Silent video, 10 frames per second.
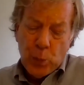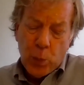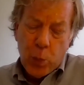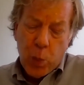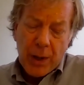
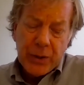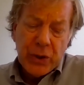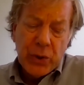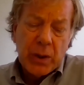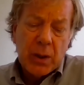what
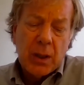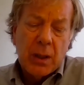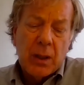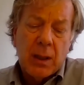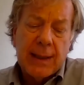you
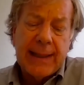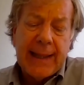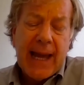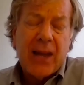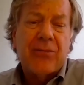can
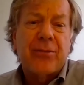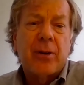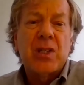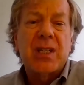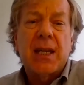get from
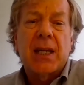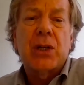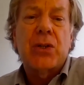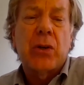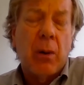the
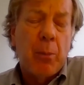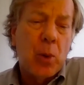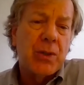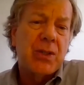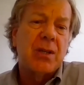psychiatric
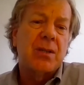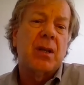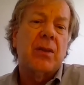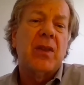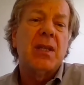reports is
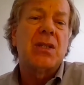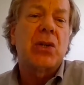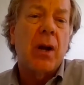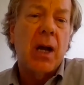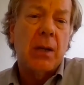that these
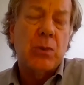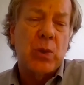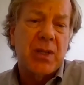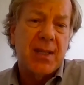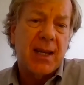crimes
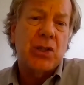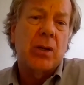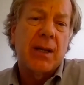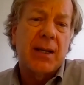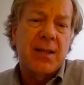were
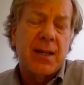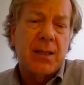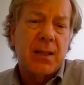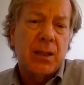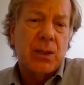sexually
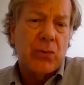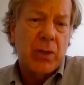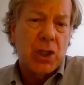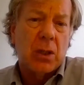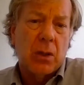exciting to
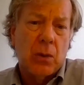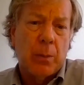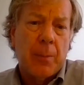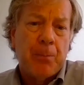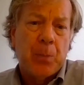Richard Loeb.
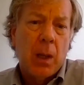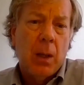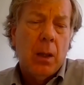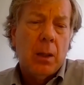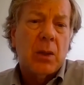
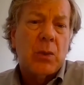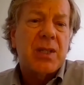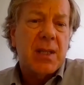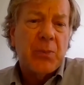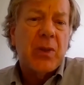There was
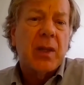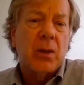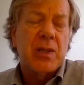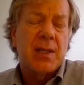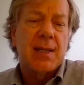something that
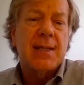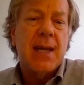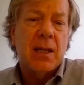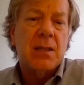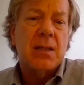was
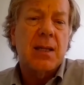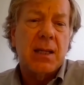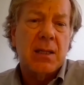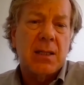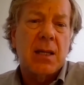
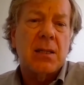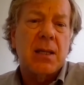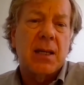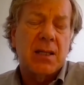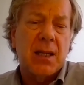intensely
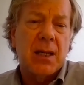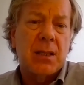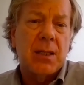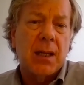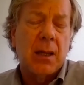
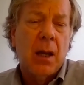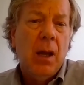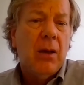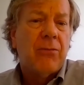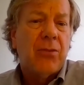exciting
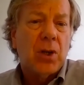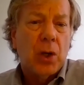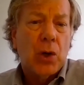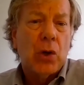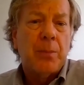for
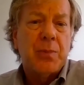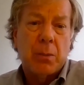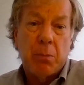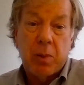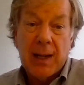Loeb to
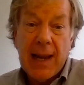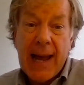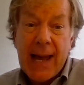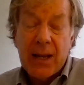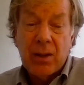
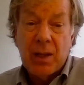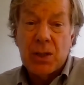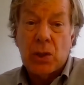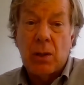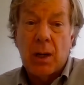plan
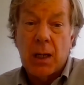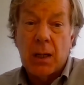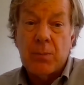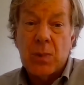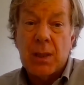these
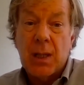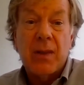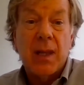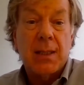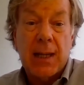crimes and
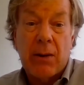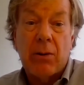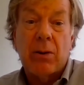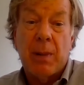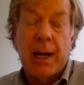then to carry
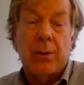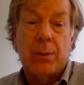them out.